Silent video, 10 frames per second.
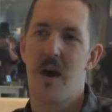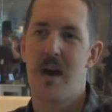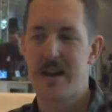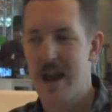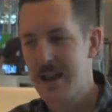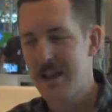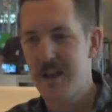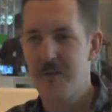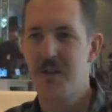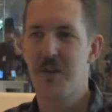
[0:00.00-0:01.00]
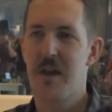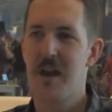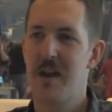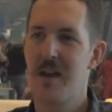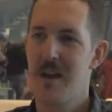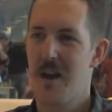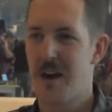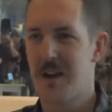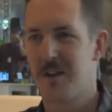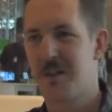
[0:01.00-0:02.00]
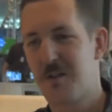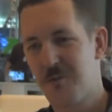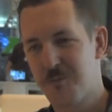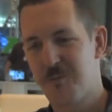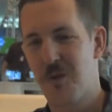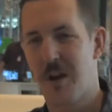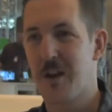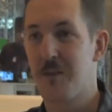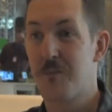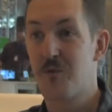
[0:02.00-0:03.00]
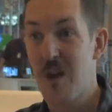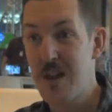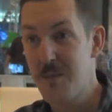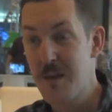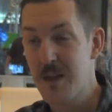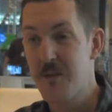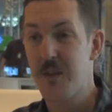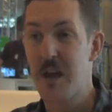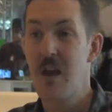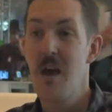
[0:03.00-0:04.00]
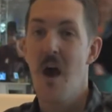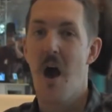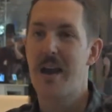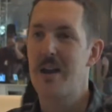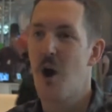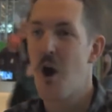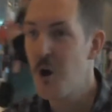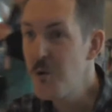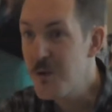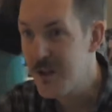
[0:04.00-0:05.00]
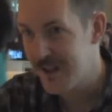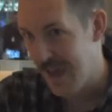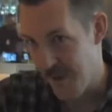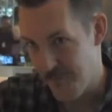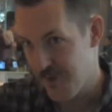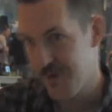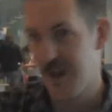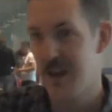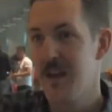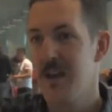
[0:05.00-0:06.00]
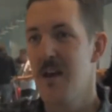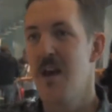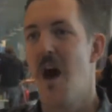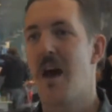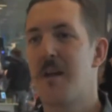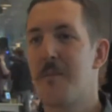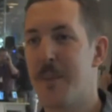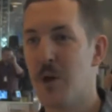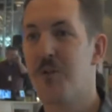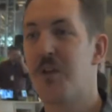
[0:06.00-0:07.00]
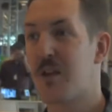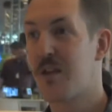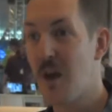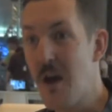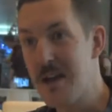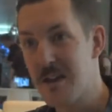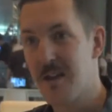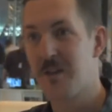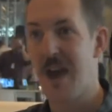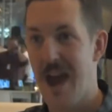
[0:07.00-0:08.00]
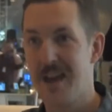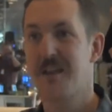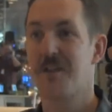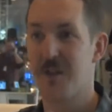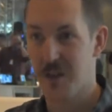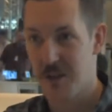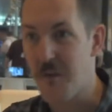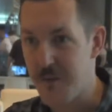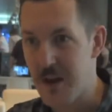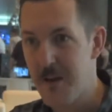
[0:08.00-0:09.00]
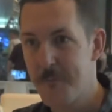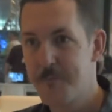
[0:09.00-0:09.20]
I can edit everything. I can transmit everything. I can host everything. I can build the site that has the stuff in it.